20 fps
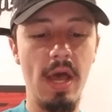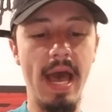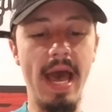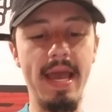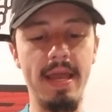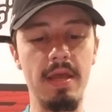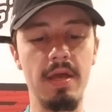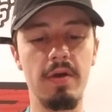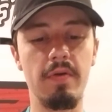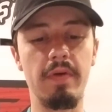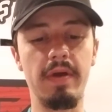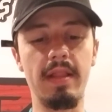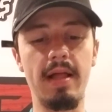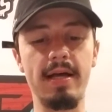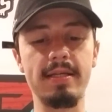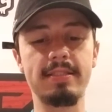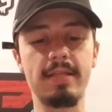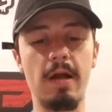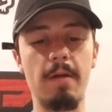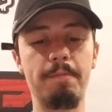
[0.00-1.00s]
Hey, we
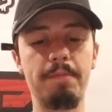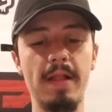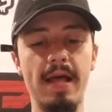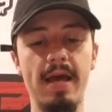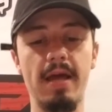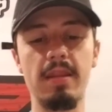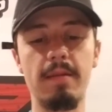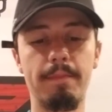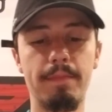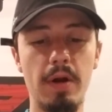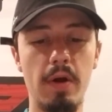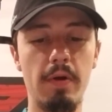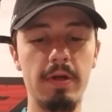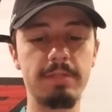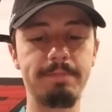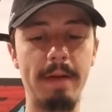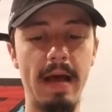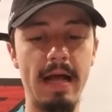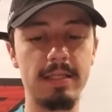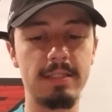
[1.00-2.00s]
lost our play on the Brewers
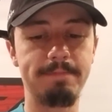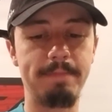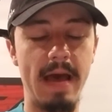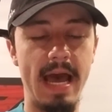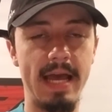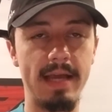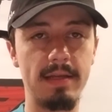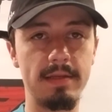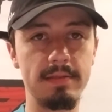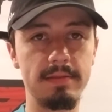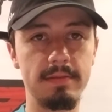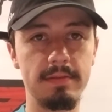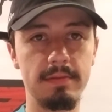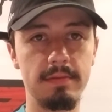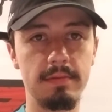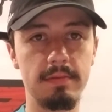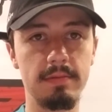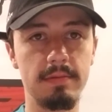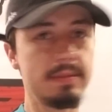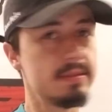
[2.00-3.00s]
bounce back.
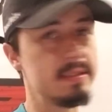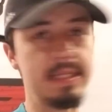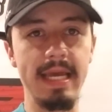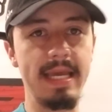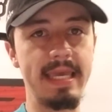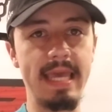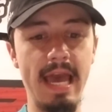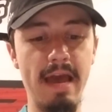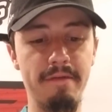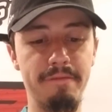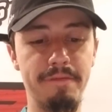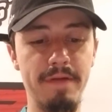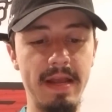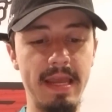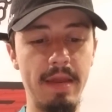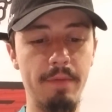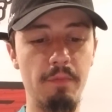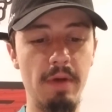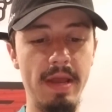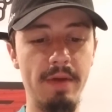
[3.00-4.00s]
They can't
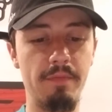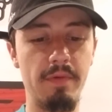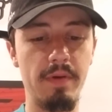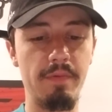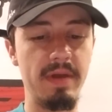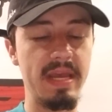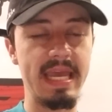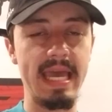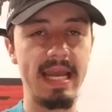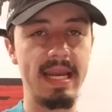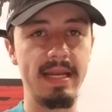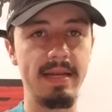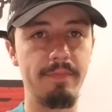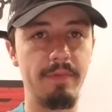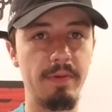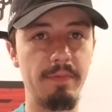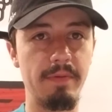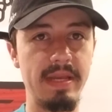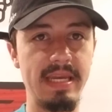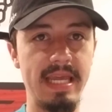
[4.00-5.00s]
freaking win when we get it
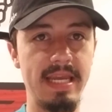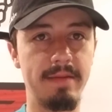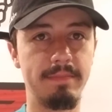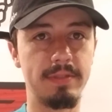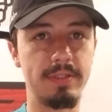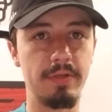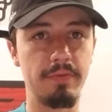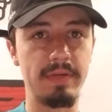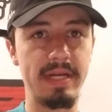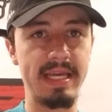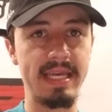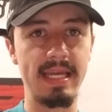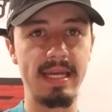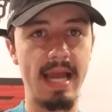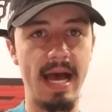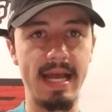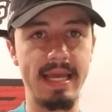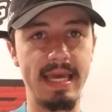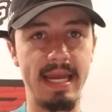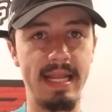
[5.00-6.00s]
when we need them to. They
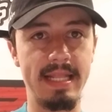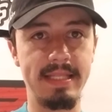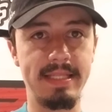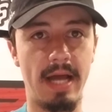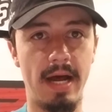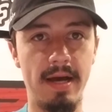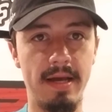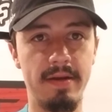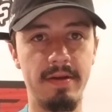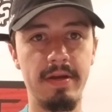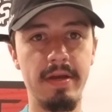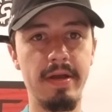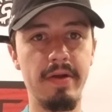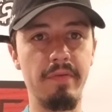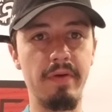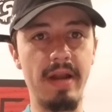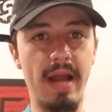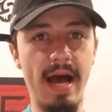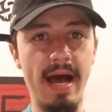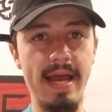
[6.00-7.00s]
cannot get it done
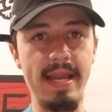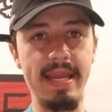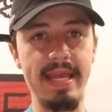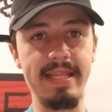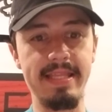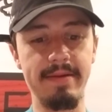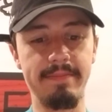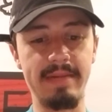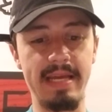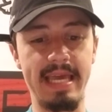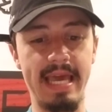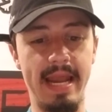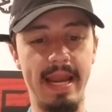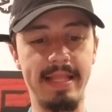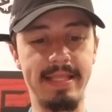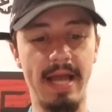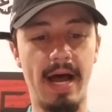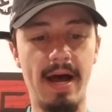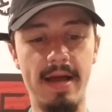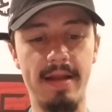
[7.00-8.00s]
when I need them to get
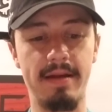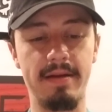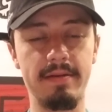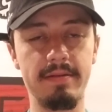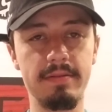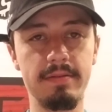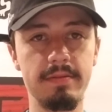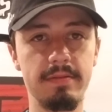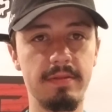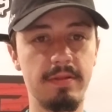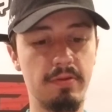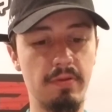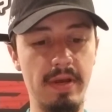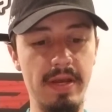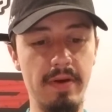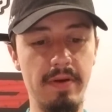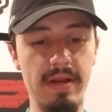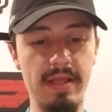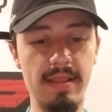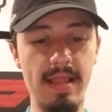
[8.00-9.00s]
it done. Three
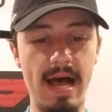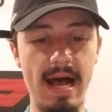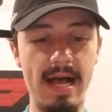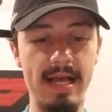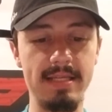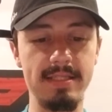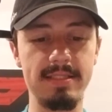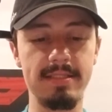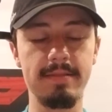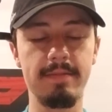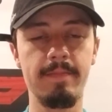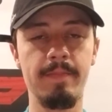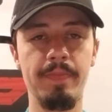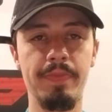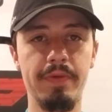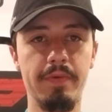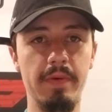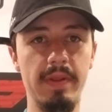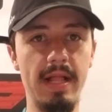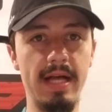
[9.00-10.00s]
unit loss.
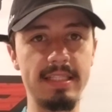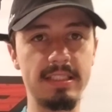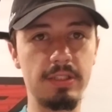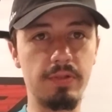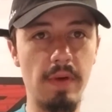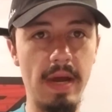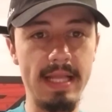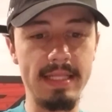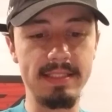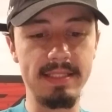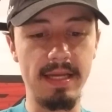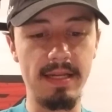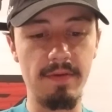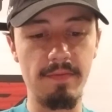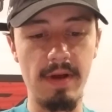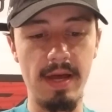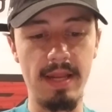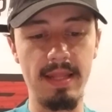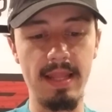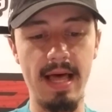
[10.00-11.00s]
We lost Twins on the
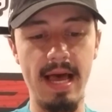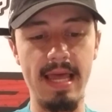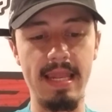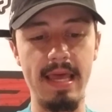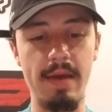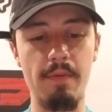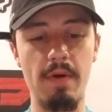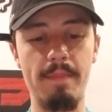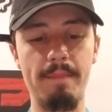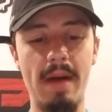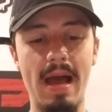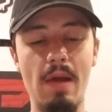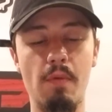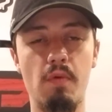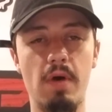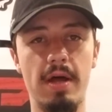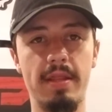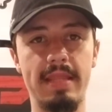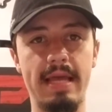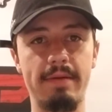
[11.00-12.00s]
run line. They won by
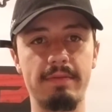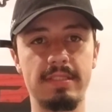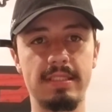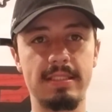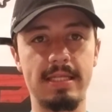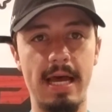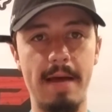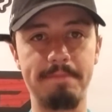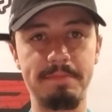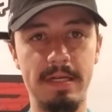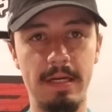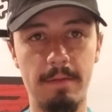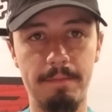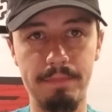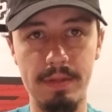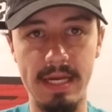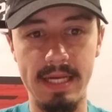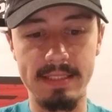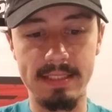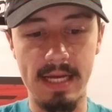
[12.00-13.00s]
one. That was top tier
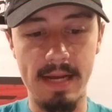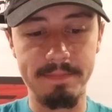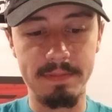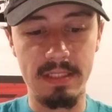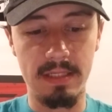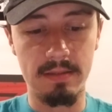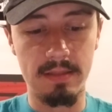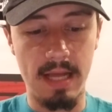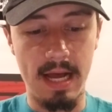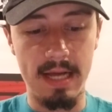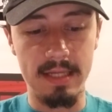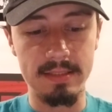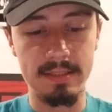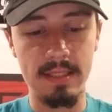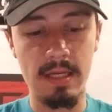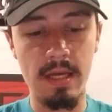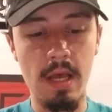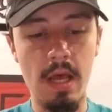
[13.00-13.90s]
play, top tier loss.